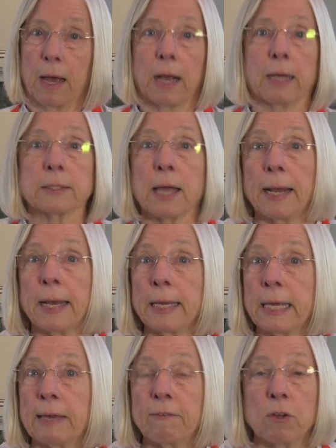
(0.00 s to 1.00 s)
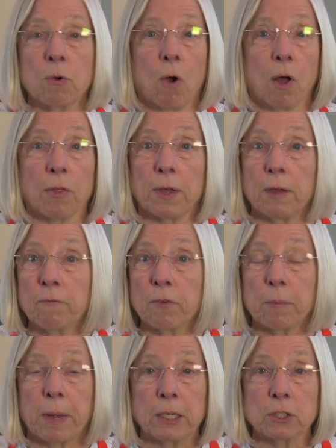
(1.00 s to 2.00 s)
because I didn't give you all the
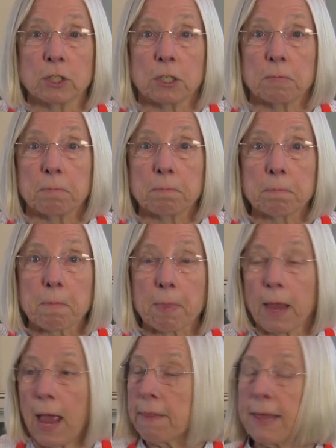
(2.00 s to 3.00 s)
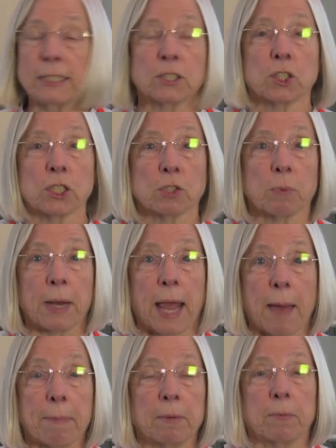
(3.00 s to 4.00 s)
information. That's just what
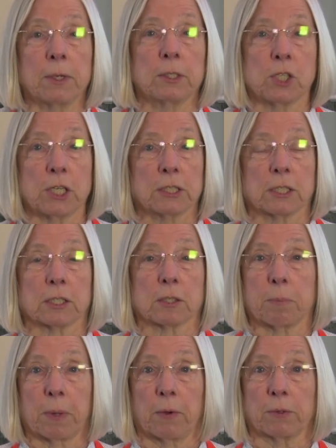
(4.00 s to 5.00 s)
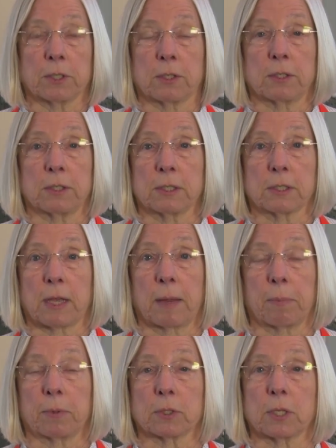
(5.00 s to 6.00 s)
happened when Jesus appeared to the
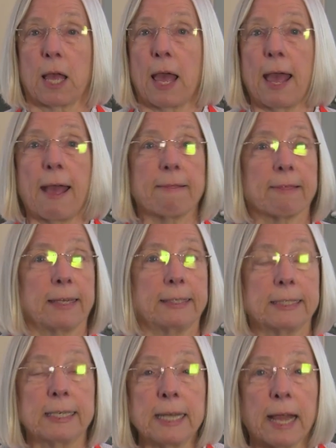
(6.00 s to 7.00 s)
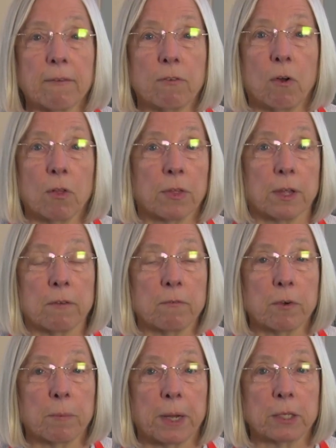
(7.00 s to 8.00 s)
disciples. They didn't have all the
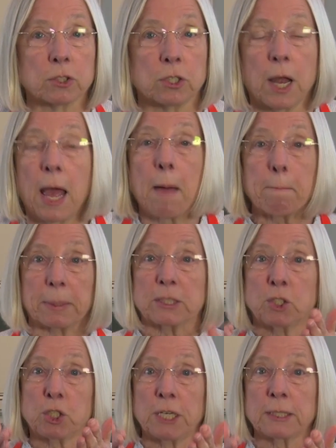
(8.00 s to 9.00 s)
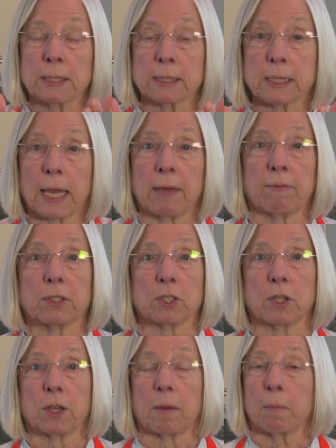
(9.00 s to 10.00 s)
information, but Jesus gave it
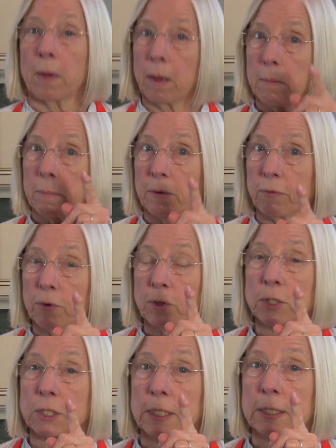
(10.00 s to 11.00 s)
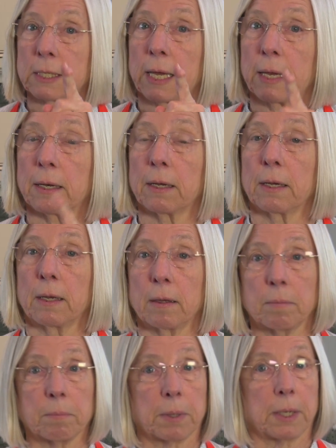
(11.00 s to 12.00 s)
to them. But first he said,
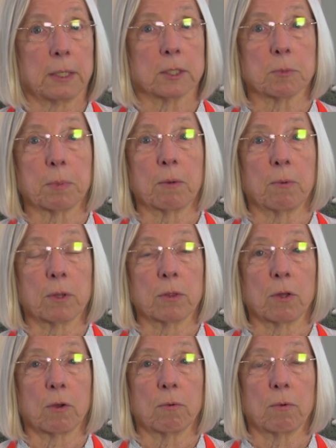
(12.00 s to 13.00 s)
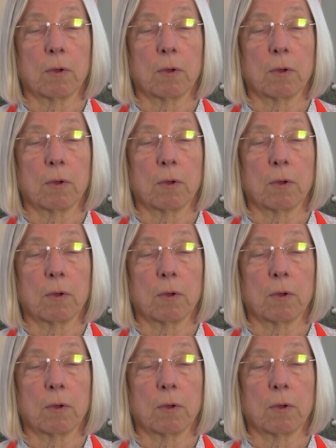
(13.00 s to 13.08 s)
Peace be with you.